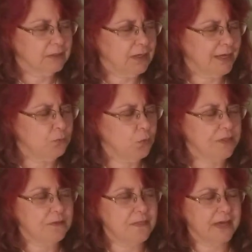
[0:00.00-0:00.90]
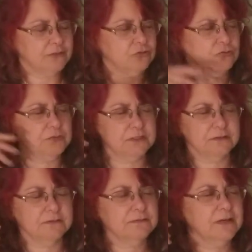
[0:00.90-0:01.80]
And whether that's you
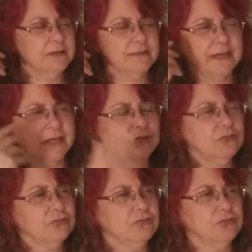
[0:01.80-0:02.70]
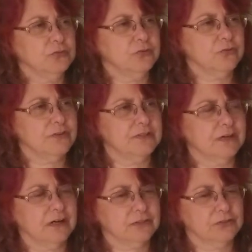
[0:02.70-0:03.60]
give the answer to the
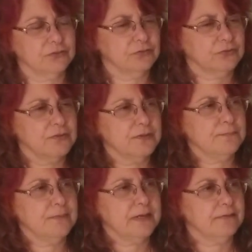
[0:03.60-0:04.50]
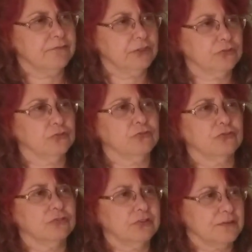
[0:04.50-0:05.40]
doctors and the
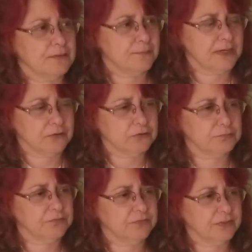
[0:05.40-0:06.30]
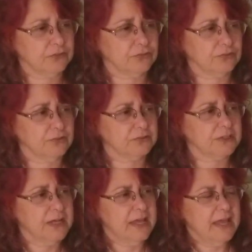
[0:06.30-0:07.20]
researchers and the medical professionals,
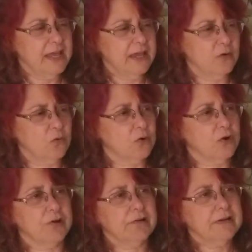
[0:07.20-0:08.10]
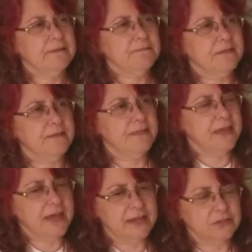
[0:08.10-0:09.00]
or
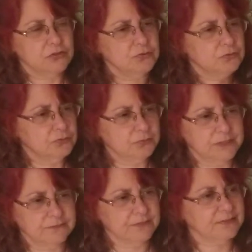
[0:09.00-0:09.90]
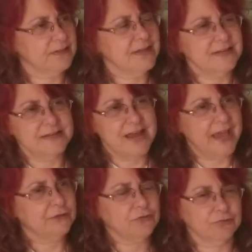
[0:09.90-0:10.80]
that you give us a
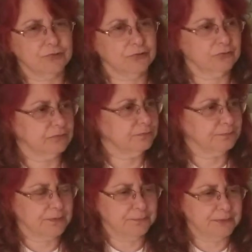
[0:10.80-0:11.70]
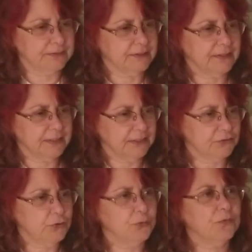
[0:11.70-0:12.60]
natural ability
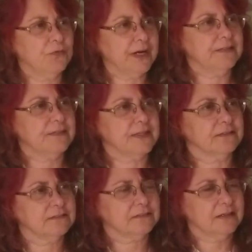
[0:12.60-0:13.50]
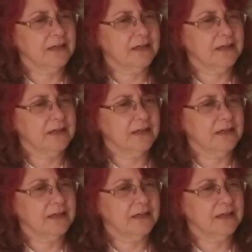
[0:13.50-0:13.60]
to fight this,